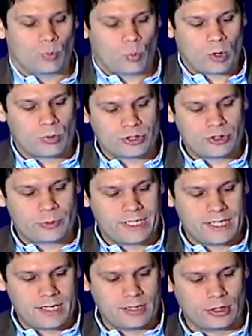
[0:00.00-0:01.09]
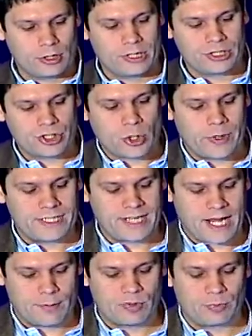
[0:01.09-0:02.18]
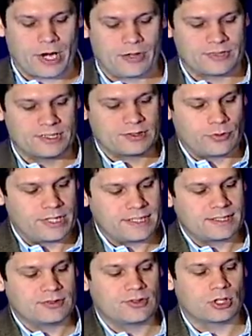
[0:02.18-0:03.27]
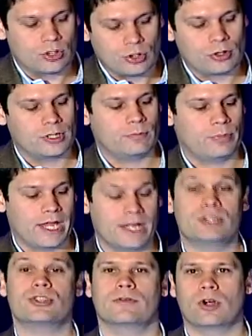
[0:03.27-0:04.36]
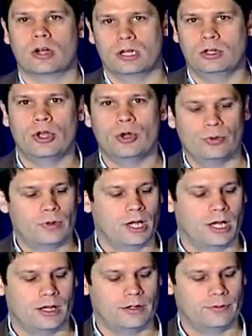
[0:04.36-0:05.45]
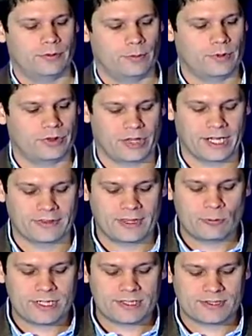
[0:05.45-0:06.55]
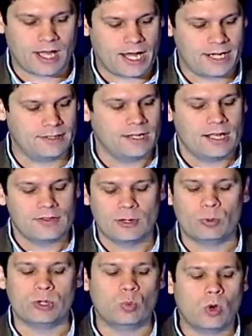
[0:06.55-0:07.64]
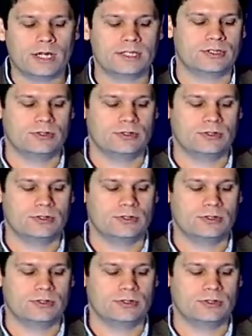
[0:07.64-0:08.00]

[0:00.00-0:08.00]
what we're doing here is showing tabbed browsing. So this is the current page of our hello uh, thing. And then we decide that we want